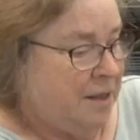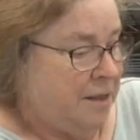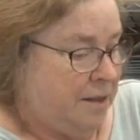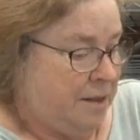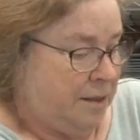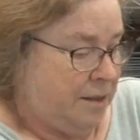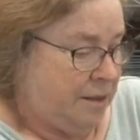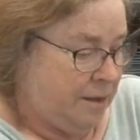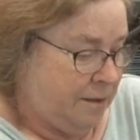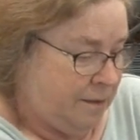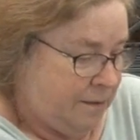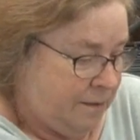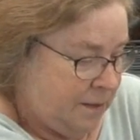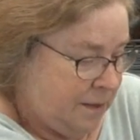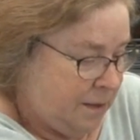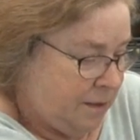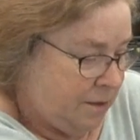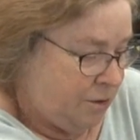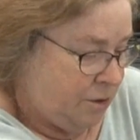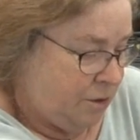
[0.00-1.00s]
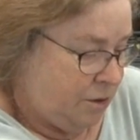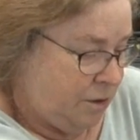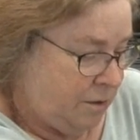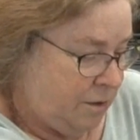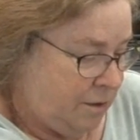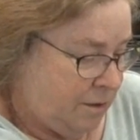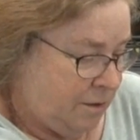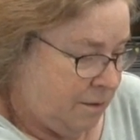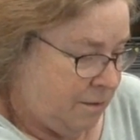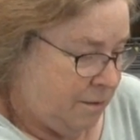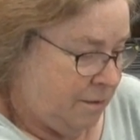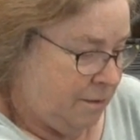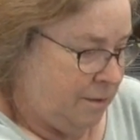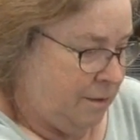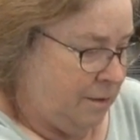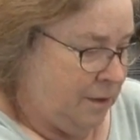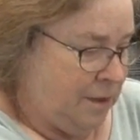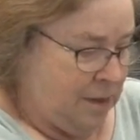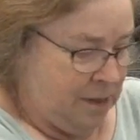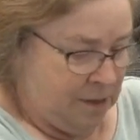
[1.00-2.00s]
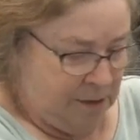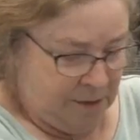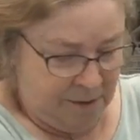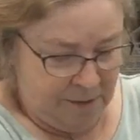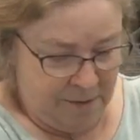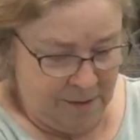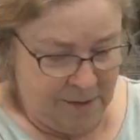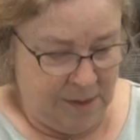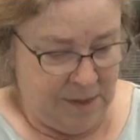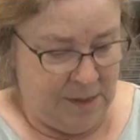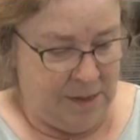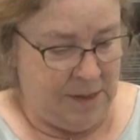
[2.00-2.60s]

So that should hold now.